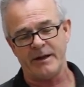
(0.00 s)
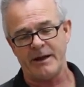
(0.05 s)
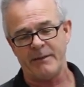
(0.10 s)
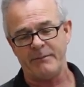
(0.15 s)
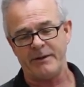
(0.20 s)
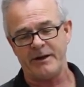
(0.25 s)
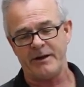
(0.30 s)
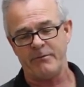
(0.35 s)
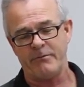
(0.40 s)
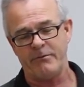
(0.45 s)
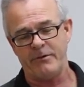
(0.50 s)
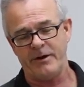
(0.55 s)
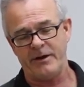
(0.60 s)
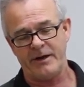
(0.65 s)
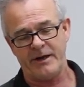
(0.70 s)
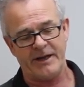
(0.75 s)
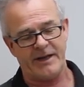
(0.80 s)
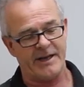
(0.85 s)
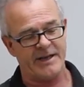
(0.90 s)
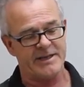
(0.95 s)
I mean, it
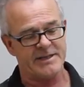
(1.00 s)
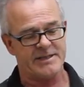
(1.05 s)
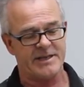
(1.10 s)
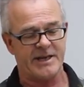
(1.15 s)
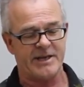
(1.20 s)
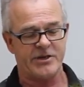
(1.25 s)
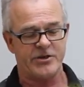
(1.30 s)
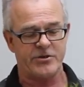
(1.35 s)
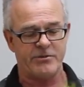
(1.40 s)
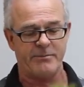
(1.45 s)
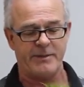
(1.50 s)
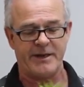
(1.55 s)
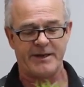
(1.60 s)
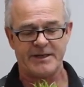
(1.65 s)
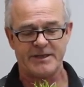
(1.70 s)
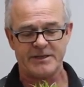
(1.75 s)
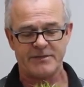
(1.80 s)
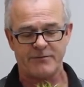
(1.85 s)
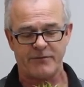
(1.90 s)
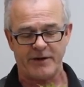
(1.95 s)
really is a tremendous